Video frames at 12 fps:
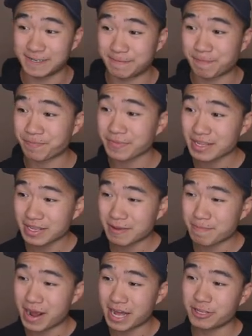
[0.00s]
Um,
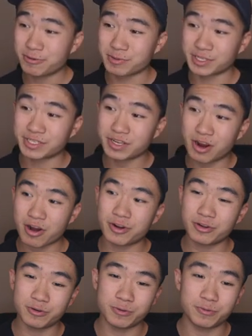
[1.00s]
Matthew
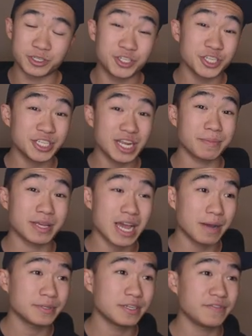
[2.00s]
Brassard, who was just named
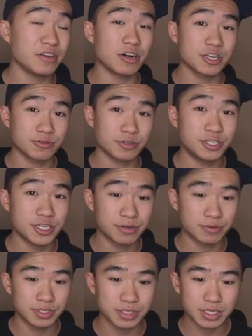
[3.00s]
captain of the Oshawa
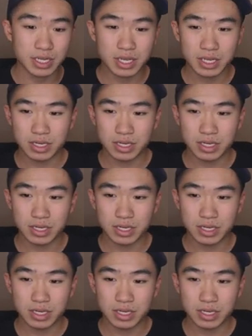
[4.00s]
Generals,